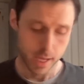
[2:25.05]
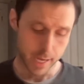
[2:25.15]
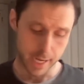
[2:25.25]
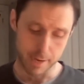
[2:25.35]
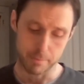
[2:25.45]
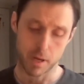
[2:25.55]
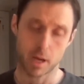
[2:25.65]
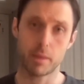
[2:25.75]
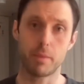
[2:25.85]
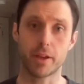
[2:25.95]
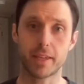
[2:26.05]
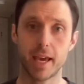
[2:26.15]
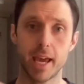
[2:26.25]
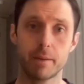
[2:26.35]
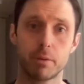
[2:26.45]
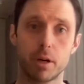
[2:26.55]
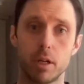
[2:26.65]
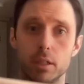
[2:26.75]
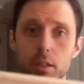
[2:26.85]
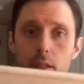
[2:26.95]
Um, the
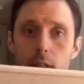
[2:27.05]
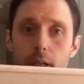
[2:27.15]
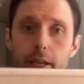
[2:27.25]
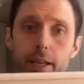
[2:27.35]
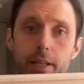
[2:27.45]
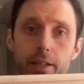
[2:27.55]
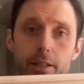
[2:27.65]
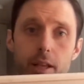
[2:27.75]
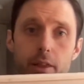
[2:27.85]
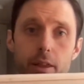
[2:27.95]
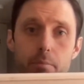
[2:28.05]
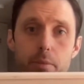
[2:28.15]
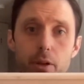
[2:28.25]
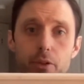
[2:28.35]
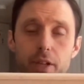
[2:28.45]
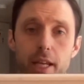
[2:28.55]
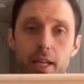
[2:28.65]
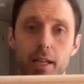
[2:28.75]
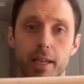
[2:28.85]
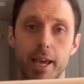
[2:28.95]
camera is the
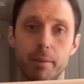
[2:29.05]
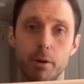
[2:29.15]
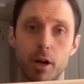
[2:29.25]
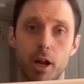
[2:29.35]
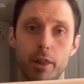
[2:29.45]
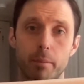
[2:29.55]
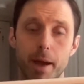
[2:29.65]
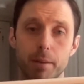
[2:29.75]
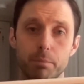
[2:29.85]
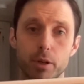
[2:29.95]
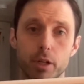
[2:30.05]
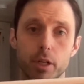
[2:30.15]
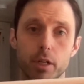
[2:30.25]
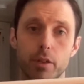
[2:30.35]
built-in camera on the MacBook.